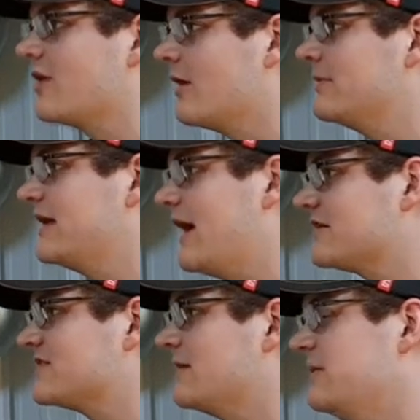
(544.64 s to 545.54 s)
the carbon
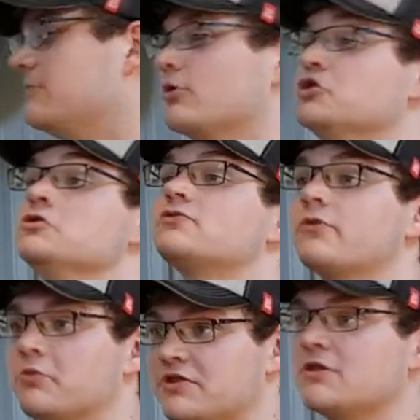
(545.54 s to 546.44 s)
dioxide being
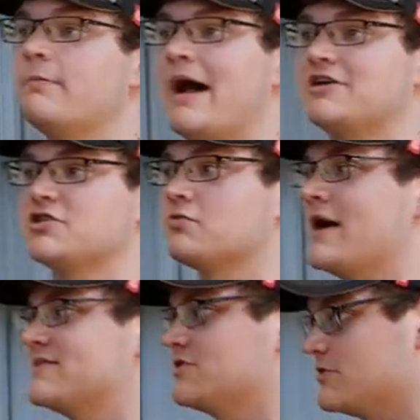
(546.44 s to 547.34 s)
produced from within the batch,
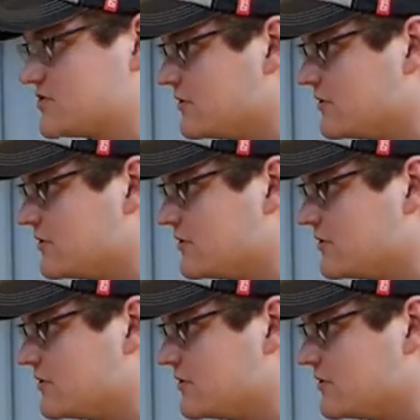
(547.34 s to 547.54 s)
it's rising to the